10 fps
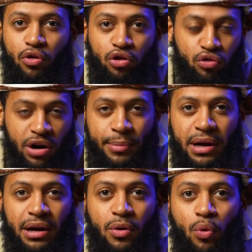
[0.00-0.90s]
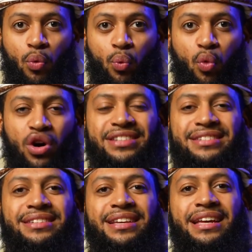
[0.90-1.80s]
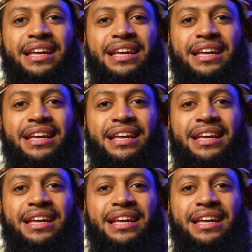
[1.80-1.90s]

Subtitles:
or grammar was